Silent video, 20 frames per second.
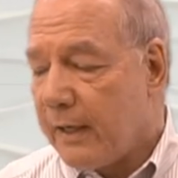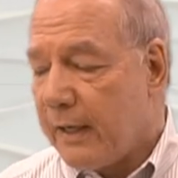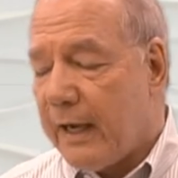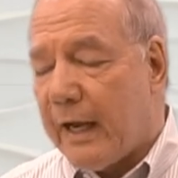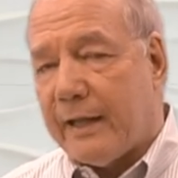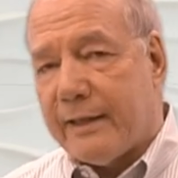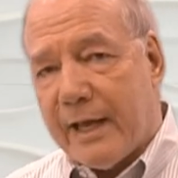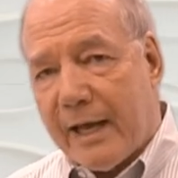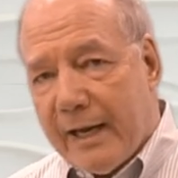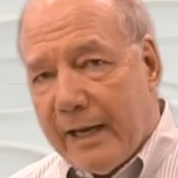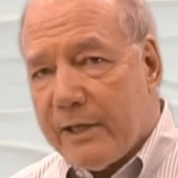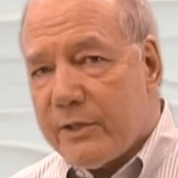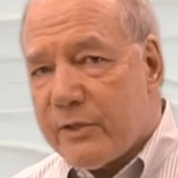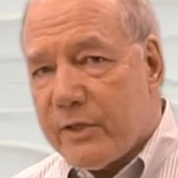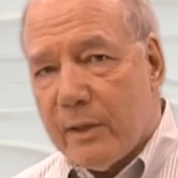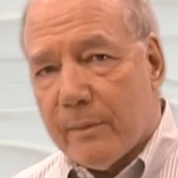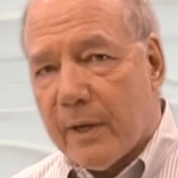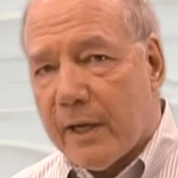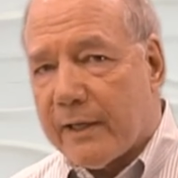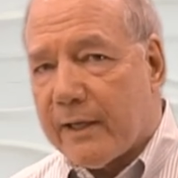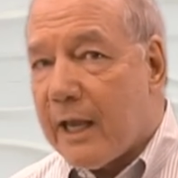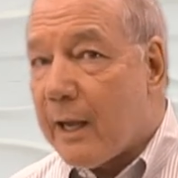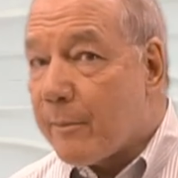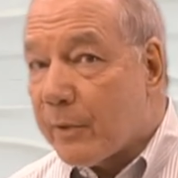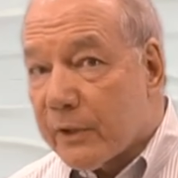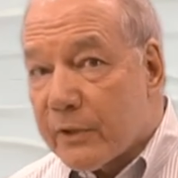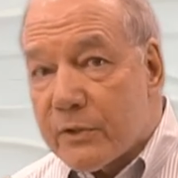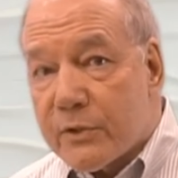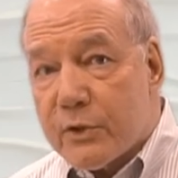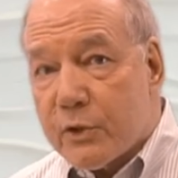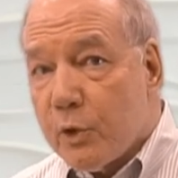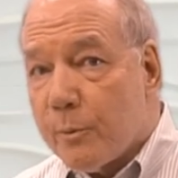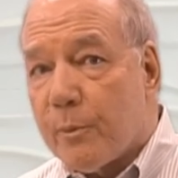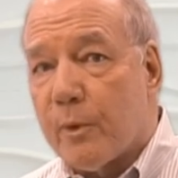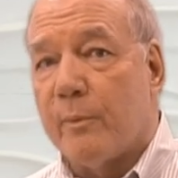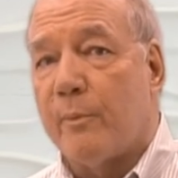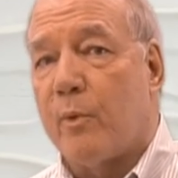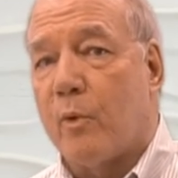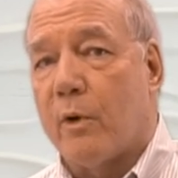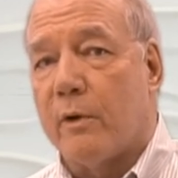And that HDMI cable is super
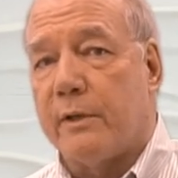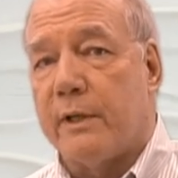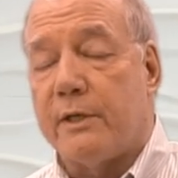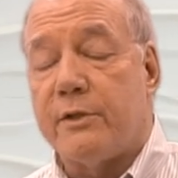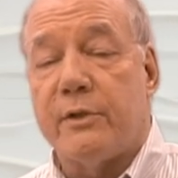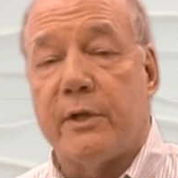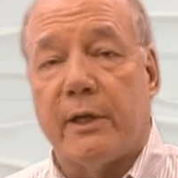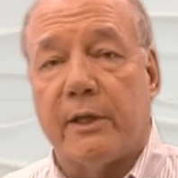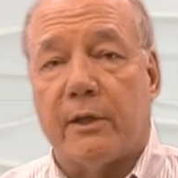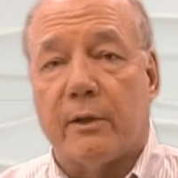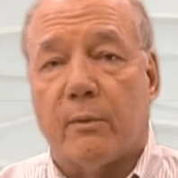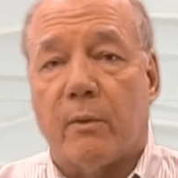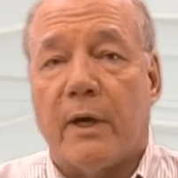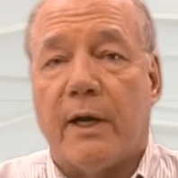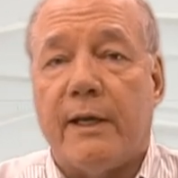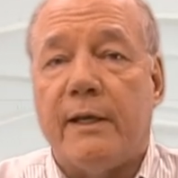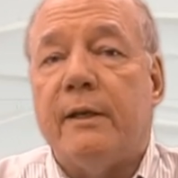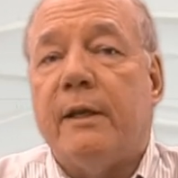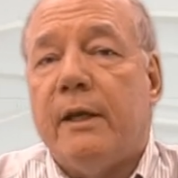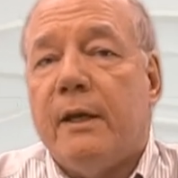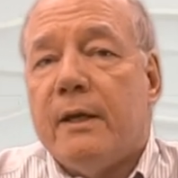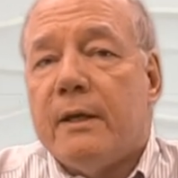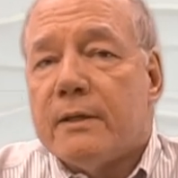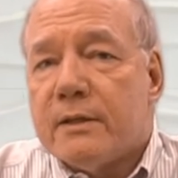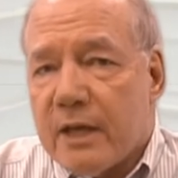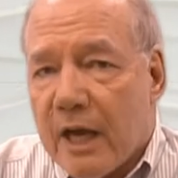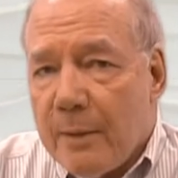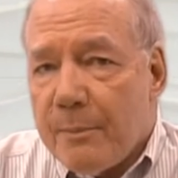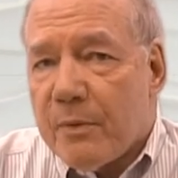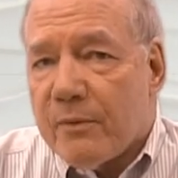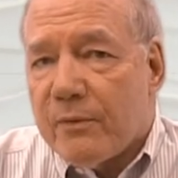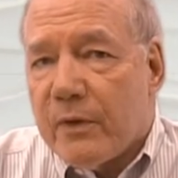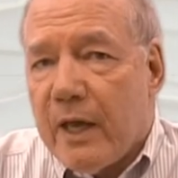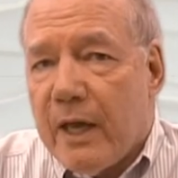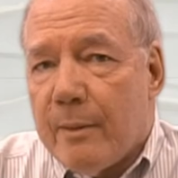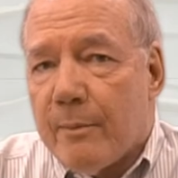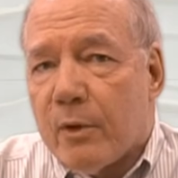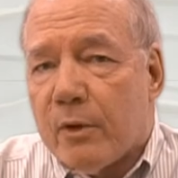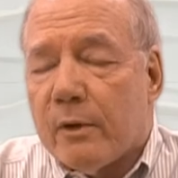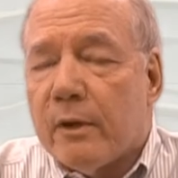important that you get the right type of
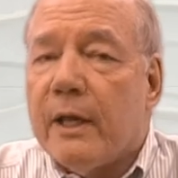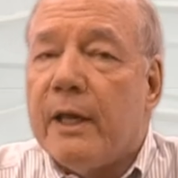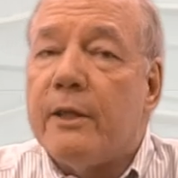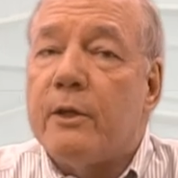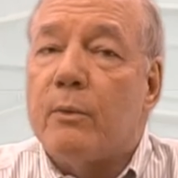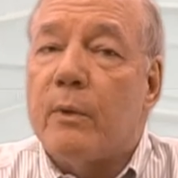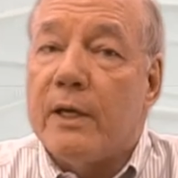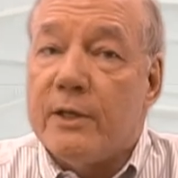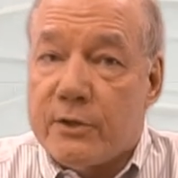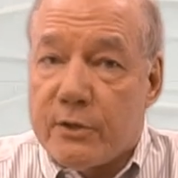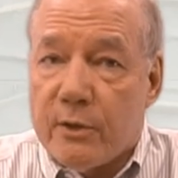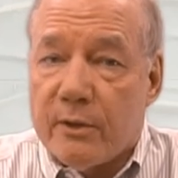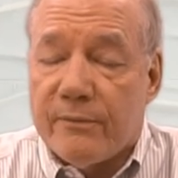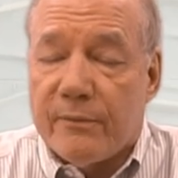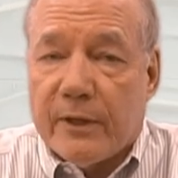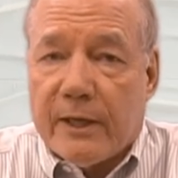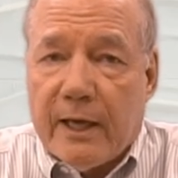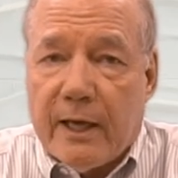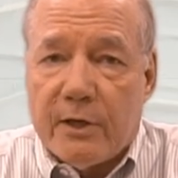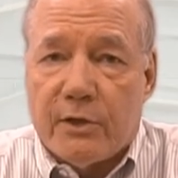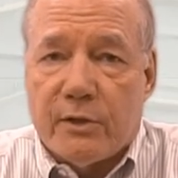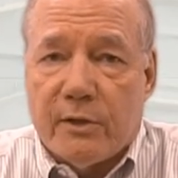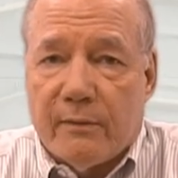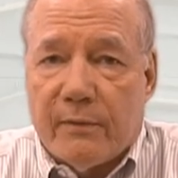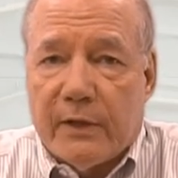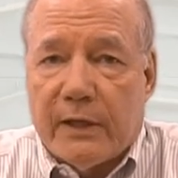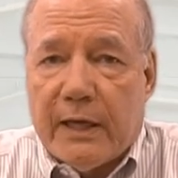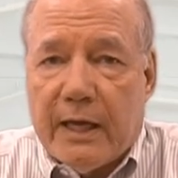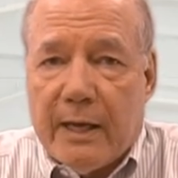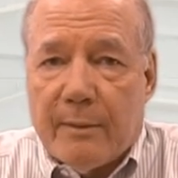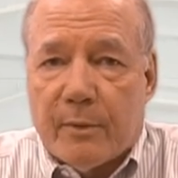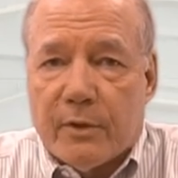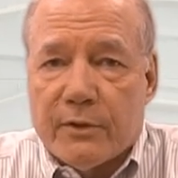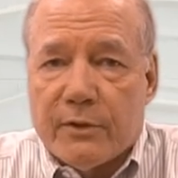cable and the right certification of the cable.